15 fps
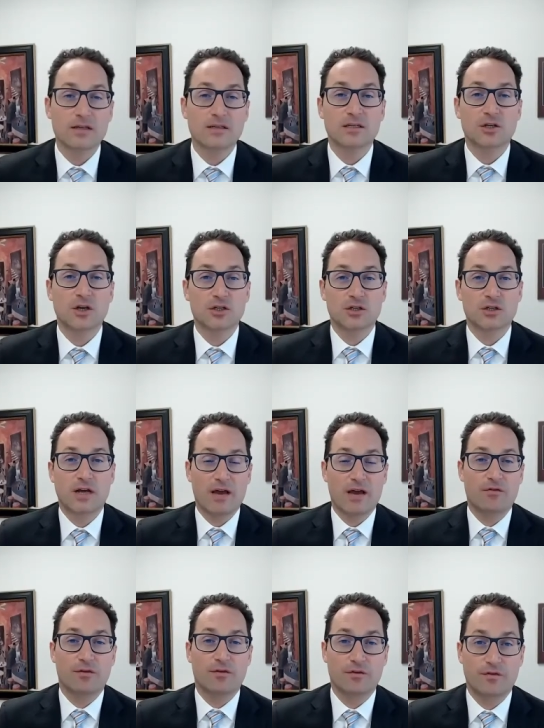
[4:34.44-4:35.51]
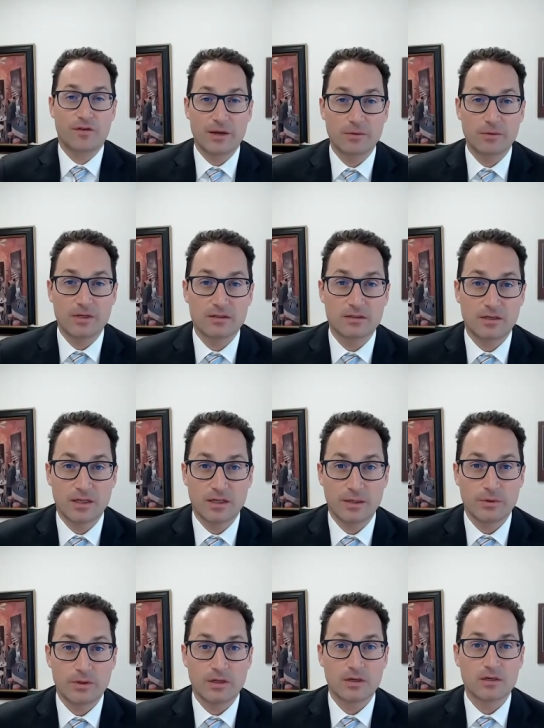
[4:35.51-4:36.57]
suggestion I have for families dealing
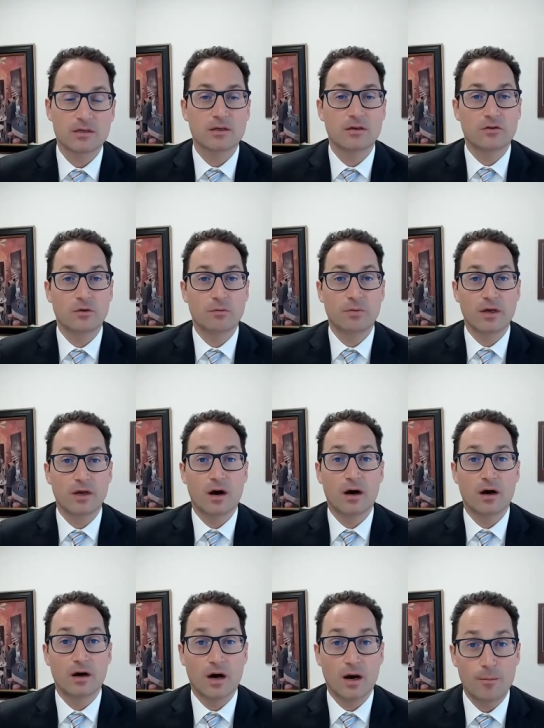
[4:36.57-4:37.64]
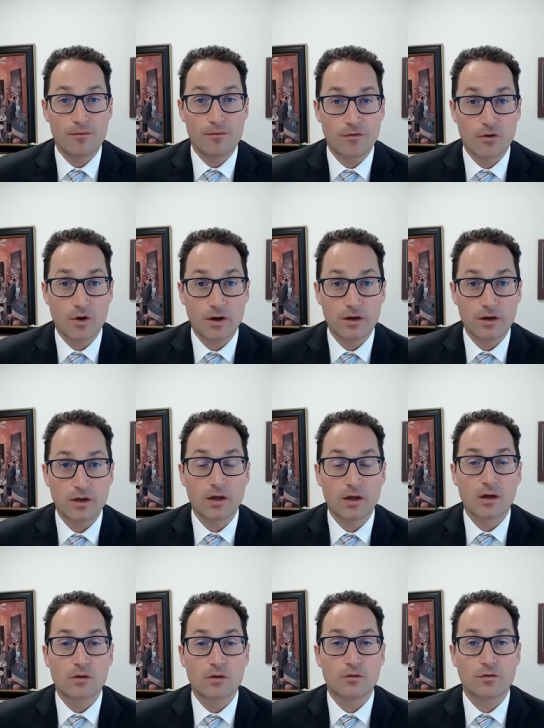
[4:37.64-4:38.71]
with this is to be upfront,
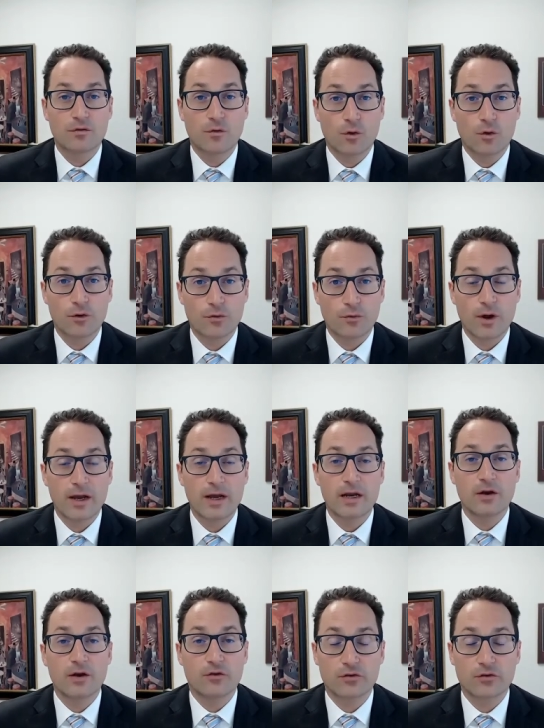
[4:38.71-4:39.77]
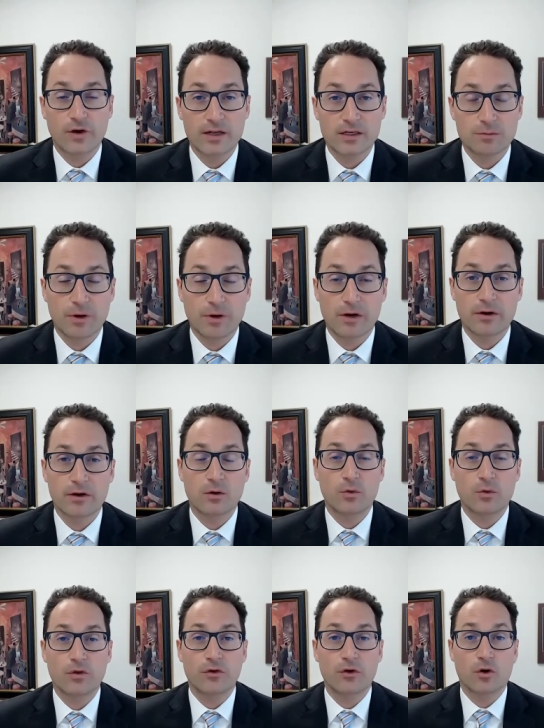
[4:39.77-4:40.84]
forthright, and transparent
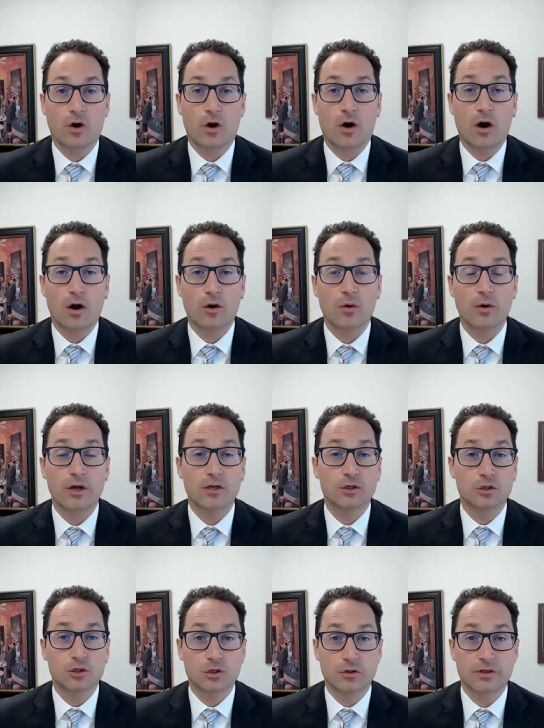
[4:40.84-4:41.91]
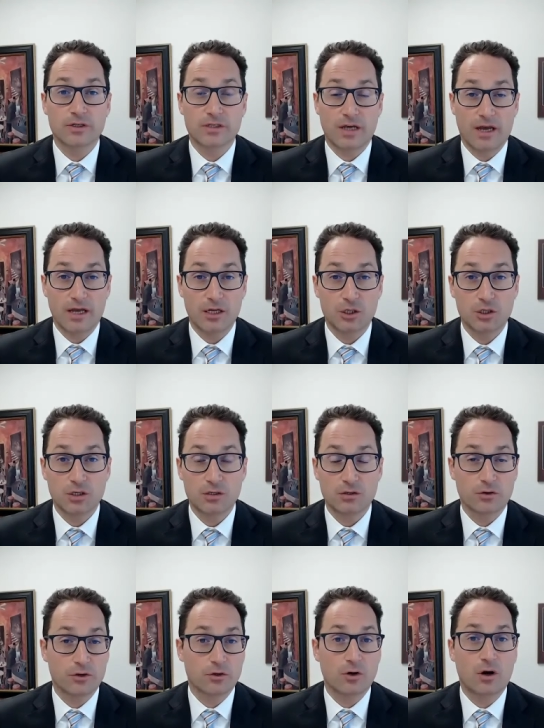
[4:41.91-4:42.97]
with your auto insurance agent or
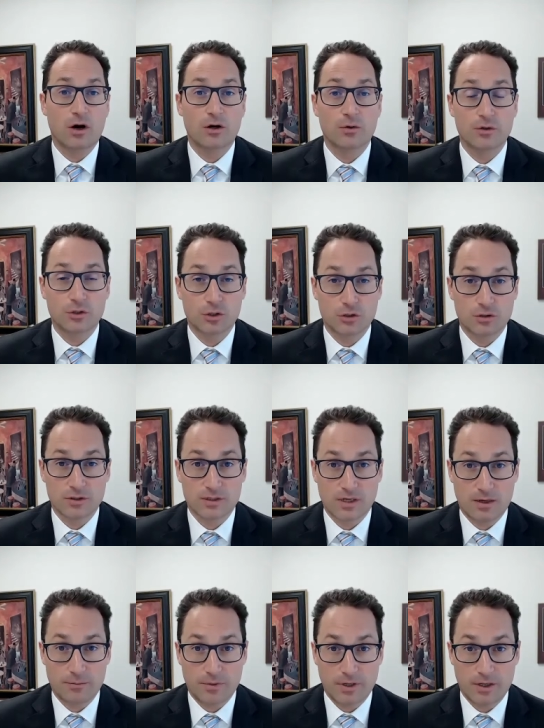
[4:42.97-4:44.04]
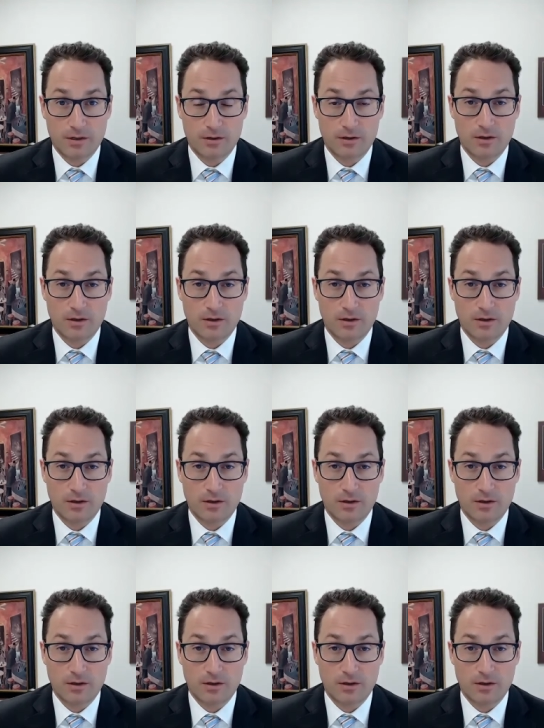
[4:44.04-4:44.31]
your auto insurance company.